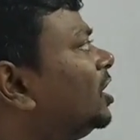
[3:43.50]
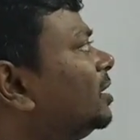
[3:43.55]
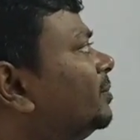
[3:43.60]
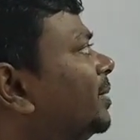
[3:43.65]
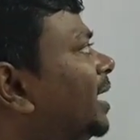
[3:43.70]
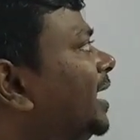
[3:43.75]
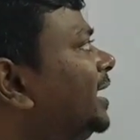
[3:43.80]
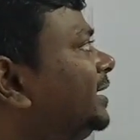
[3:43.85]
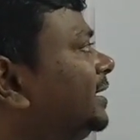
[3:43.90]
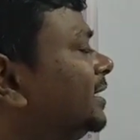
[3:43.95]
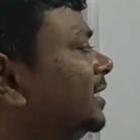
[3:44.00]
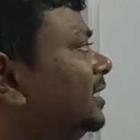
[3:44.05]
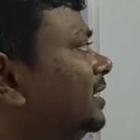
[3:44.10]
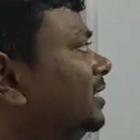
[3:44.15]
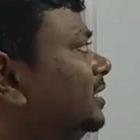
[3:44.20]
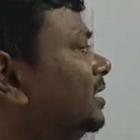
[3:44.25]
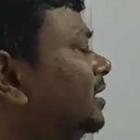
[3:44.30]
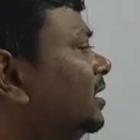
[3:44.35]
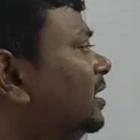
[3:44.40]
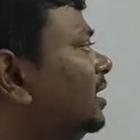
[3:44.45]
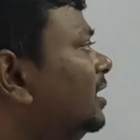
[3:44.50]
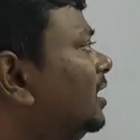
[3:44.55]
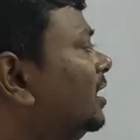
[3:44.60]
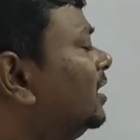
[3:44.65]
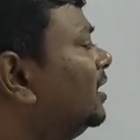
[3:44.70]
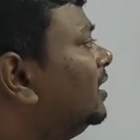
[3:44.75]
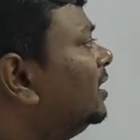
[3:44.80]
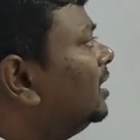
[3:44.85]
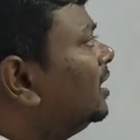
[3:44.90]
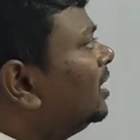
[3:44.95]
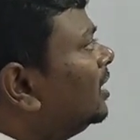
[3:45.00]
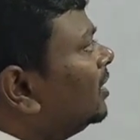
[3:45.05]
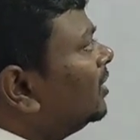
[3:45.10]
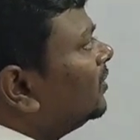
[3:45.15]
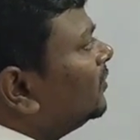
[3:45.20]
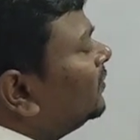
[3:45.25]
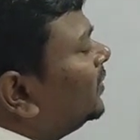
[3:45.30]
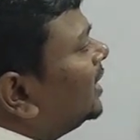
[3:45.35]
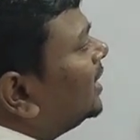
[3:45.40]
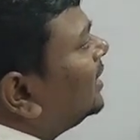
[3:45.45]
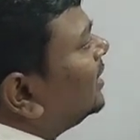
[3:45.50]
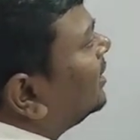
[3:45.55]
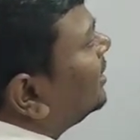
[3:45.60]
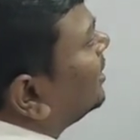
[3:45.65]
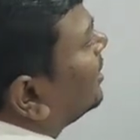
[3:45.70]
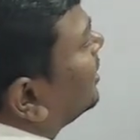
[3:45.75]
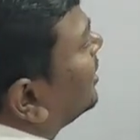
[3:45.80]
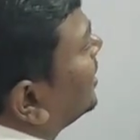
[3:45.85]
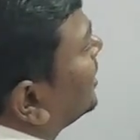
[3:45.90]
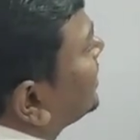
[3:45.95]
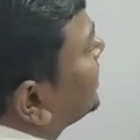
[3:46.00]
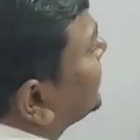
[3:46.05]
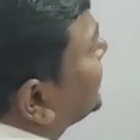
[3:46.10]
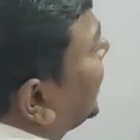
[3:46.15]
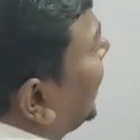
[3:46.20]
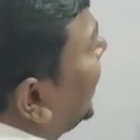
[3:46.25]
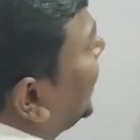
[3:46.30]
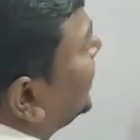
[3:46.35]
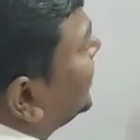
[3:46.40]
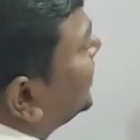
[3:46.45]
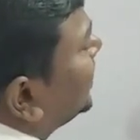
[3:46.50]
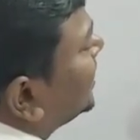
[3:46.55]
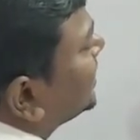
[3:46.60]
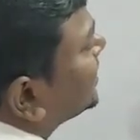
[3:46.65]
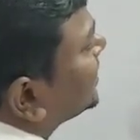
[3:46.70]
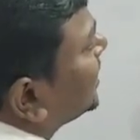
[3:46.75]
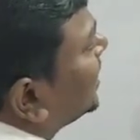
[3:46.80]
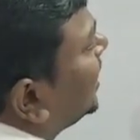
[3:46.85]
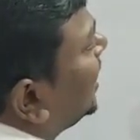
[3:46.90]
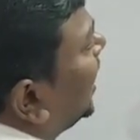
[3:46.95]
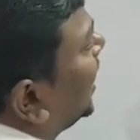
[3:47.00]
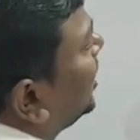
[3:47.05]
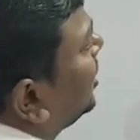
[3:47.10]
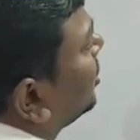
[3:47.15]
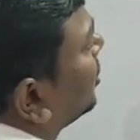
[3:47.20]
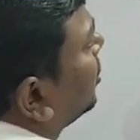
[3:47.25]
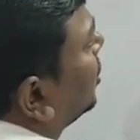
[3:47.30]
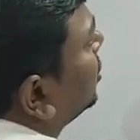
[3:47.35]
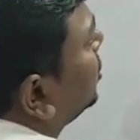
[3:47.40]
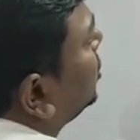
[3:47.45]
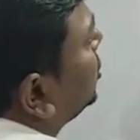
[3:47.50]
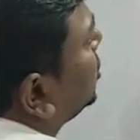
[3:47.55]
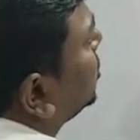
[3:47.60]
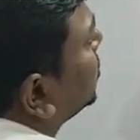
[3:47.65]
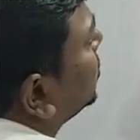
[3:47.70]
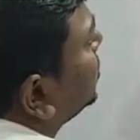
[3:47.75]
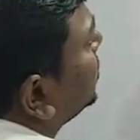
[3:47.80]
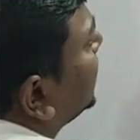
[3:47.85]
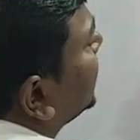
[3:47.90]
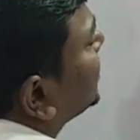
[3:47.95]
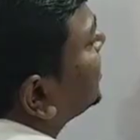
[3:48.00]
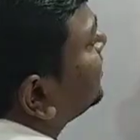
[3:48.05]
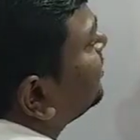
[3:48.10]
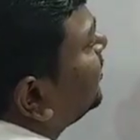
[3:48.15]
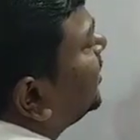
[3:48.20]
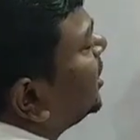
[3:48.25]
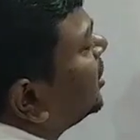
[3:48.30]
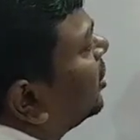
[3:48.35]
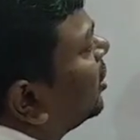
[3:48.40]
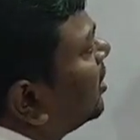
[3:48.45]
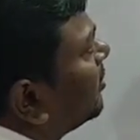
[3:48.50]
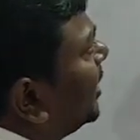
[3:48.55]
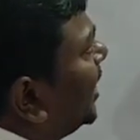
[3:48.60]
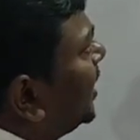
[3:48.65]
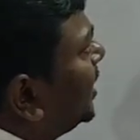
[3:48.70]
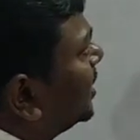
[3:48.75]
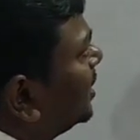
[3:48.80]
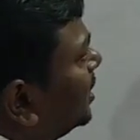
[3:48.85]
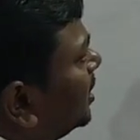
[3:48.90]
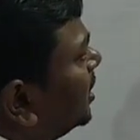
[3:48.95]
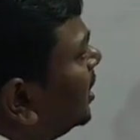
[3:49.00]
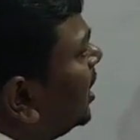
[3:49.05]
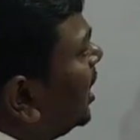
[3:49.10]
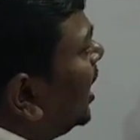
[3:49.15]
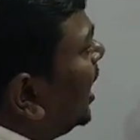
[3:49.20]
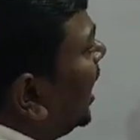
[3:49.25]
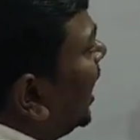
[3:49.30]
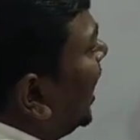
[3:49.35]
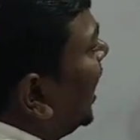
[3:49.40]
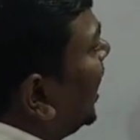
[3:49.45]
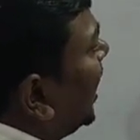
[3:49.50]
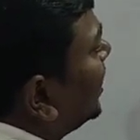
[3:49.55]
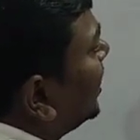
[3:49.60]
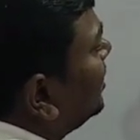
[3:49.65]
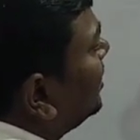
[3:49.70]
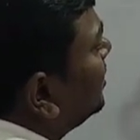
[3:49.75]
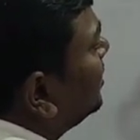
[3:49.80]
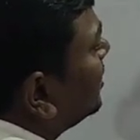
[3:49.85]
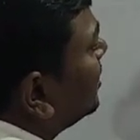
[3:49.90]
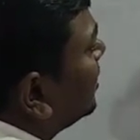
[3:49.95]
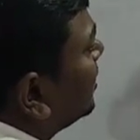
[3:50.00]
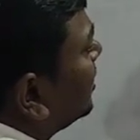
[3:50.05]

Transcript: orbital will send this electron to this p orbital, and